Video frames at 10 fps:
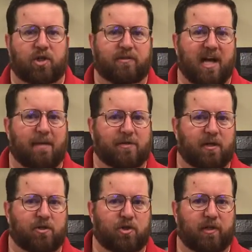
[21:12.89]

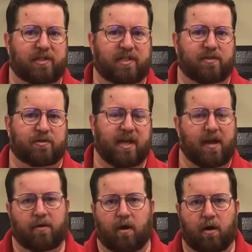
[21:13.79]
adopted Julius Caesar's
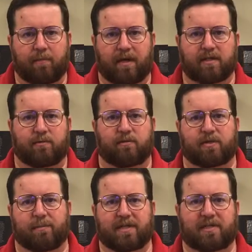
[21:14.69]
catalog because it was
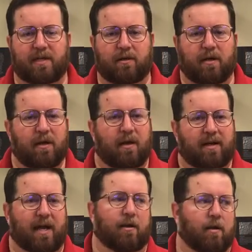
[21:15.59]
the best thing,
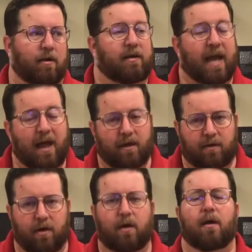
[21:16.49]

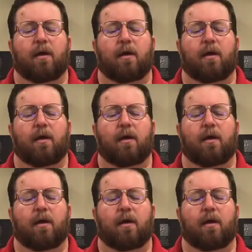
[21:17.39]
calendar.